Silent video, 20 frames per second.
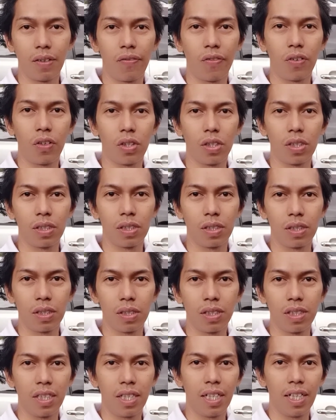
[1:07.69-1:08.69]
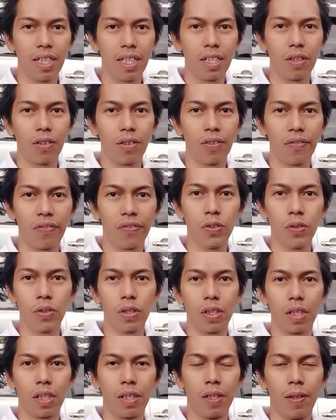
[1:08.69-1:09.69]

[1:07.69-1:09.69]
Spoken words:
for the drain of fuel.